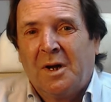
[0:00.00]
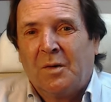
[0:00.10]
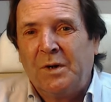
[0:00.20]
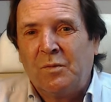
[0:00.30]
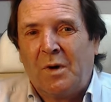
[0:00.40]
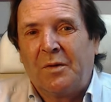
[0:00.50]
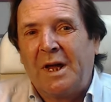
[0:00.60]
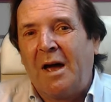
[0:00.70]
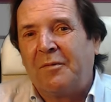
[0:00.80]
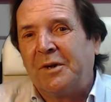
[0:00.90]
Meanwhile, the
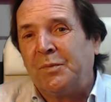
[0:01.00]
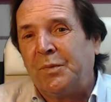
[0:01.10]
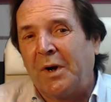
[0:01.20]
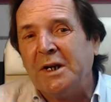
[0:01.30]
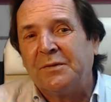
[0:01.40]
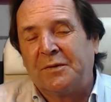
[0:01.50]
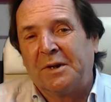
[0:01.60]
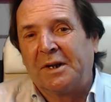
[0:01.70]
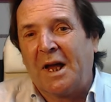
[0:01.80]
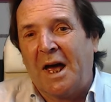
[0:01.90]
average price for the
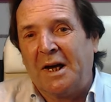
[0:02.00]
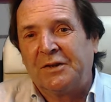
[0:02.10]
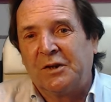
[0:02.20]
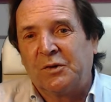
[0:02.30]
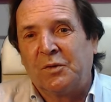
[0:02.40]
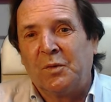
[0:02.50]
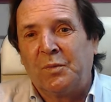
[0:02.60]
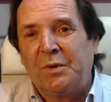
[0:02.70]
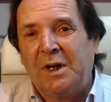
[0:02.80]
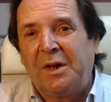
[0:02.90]
gas is going to
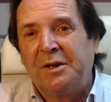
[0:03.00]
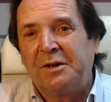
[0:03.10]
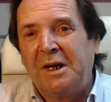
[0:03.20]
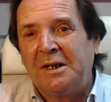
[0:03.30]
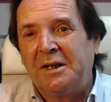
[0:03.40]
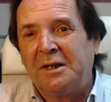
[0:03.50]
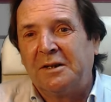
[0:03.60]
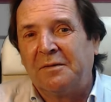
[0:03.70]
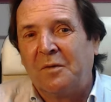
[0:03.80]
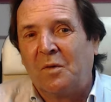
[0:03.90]
be 380 to
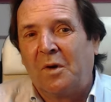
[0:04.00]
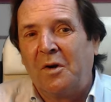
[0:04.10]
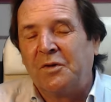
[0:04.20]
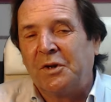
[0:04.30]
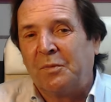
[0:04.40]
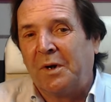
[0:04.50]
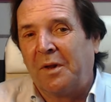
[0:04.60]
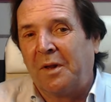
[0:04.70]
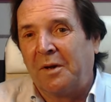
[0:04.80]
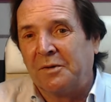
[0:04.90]
400 per
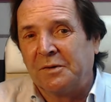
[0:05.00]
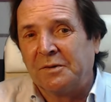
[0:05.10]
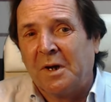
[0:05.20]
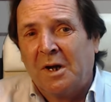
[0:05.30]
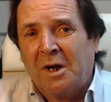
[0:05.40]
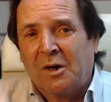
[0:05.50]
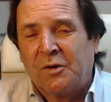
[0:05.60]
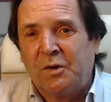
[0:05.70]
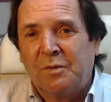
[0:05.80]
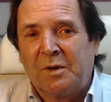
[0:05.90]
1,000
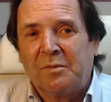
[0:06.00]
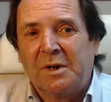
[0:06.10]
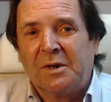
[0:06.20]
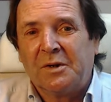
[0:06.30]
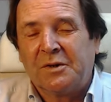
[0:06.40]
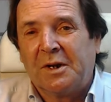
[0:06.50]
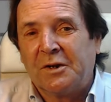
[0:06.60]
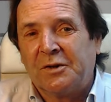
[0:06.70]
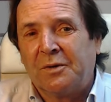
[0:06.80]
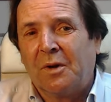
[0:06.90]
cubic metres, and
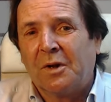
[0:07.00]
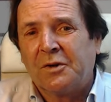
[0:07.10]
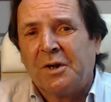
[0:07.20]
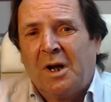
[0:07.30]
that's dollars.